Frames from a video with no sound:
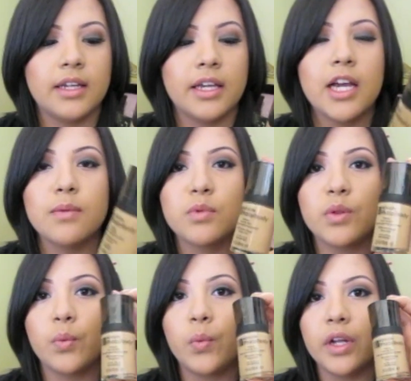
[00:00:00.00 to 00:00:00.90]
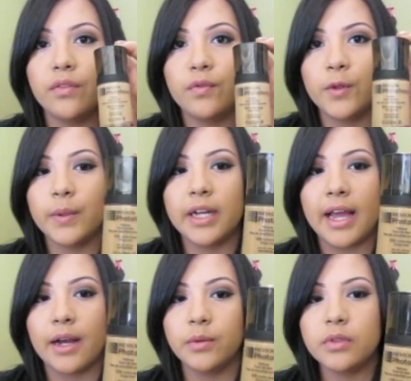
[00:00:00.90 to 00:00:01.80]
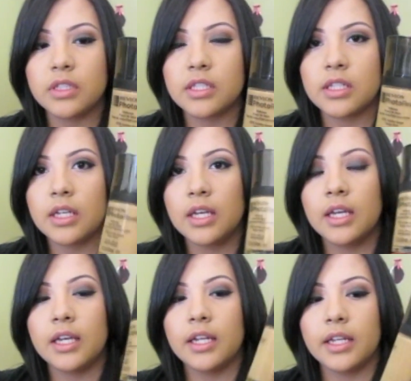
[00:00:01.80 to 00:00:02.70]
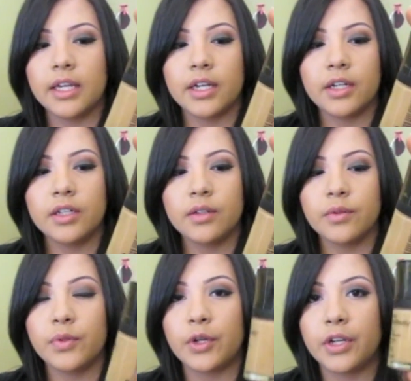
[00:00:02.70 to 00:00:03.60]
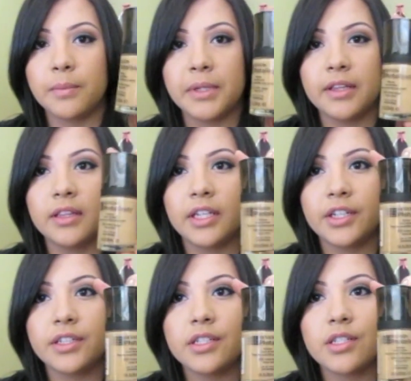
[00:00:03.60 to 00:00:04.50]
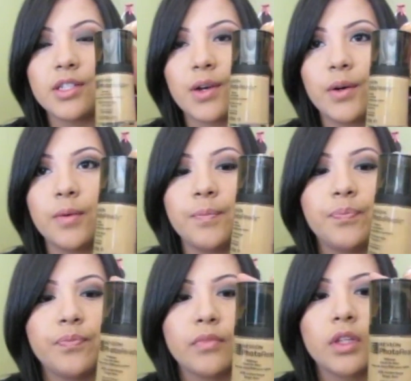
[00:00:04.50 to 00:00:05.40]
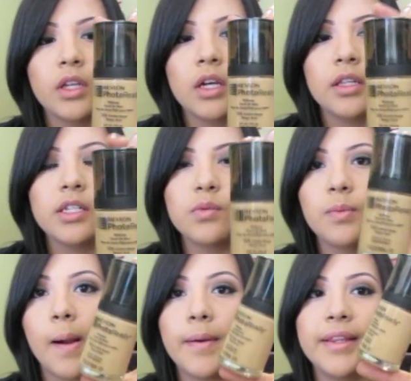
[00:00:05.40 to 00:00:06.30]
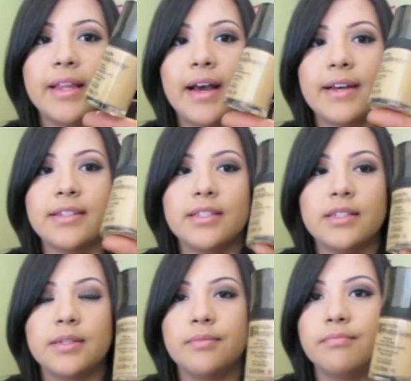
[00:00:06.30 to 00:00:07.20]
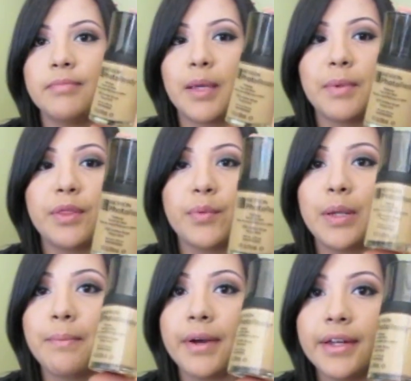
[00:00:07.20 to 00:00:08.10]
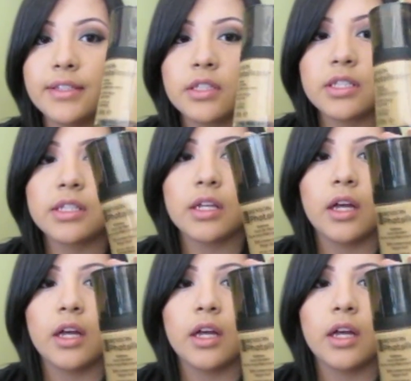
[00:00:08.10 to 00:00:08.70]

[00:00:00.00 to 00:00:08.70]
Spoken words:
comes with 1 fluid ounce in here, 30 milliliters, so this will probably last maybe 3 months,